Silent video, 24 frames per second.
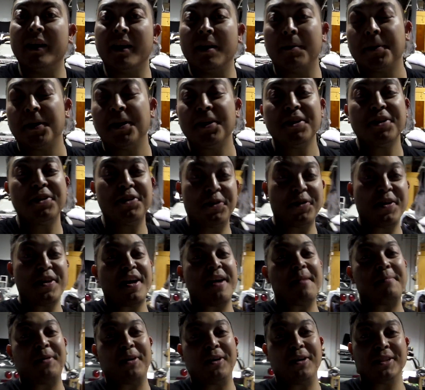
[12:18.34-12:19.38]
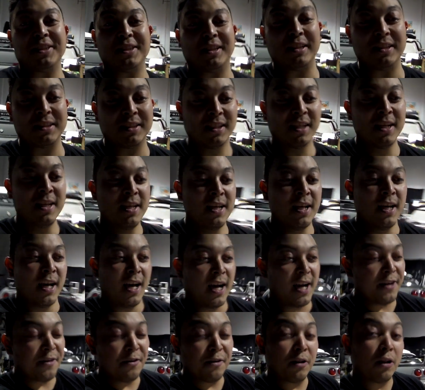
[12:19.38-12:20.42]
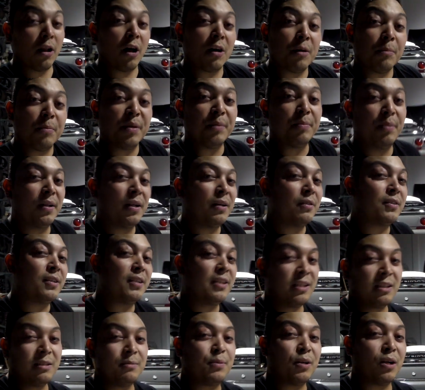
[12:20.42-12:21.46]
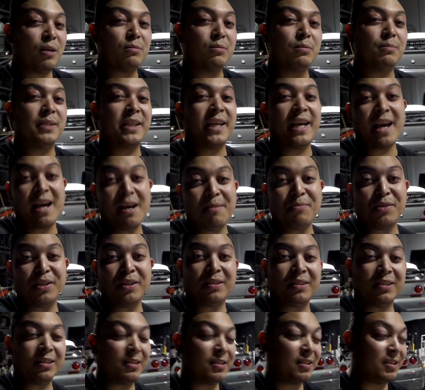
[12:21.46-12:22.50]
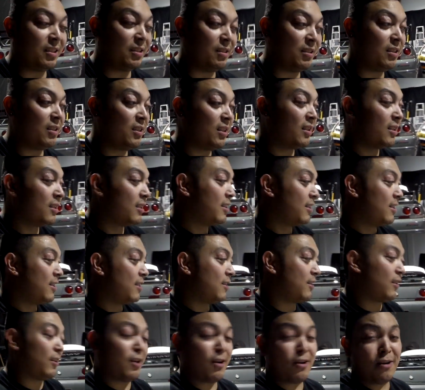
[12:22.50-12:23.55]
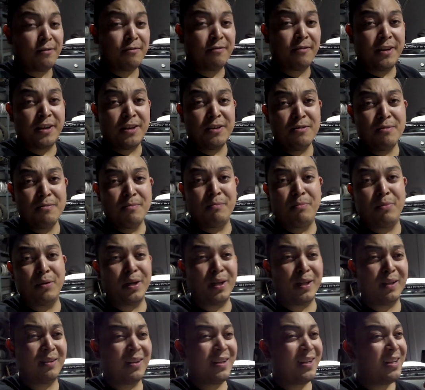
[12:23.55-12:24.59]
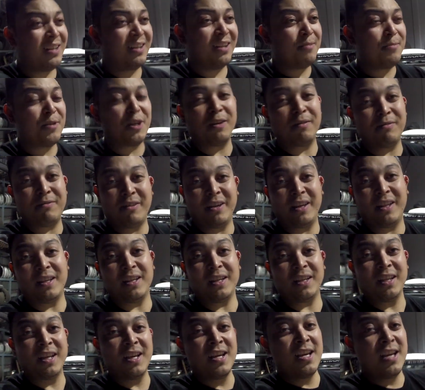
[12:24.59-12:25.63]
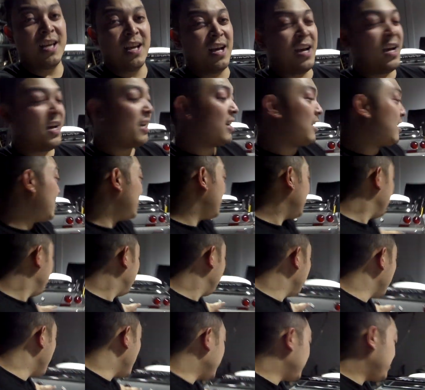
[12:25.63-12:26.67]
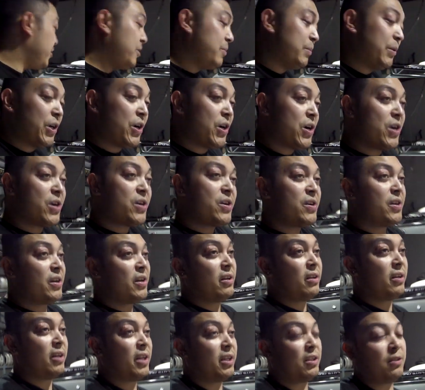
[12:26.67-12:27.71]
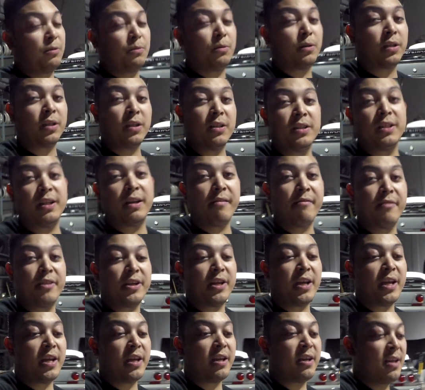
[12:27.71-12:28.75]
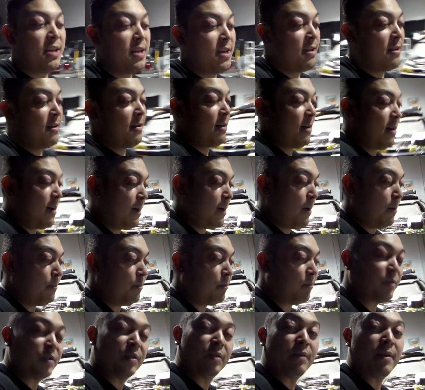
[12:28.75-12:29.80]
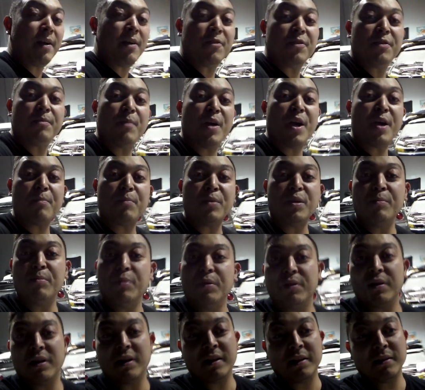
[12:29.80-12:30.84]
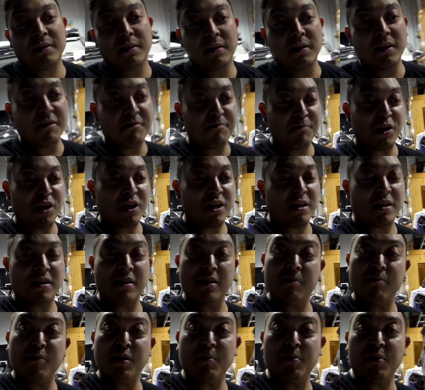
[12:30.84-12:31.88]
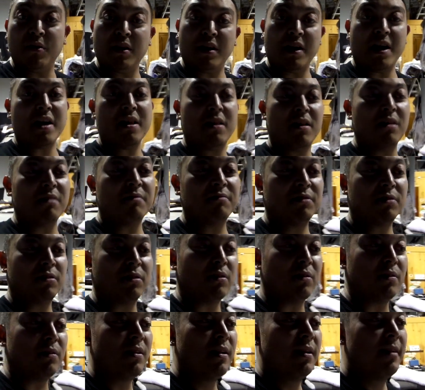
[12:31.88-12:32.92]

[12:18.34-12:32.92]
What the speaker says: I'm going to enjoy that process. I know a lot of people out there are probably happy to see the car fail, but I'm not failing. I got my dream car, I get to work on it every day, surrounded by people that love me and people that I love. So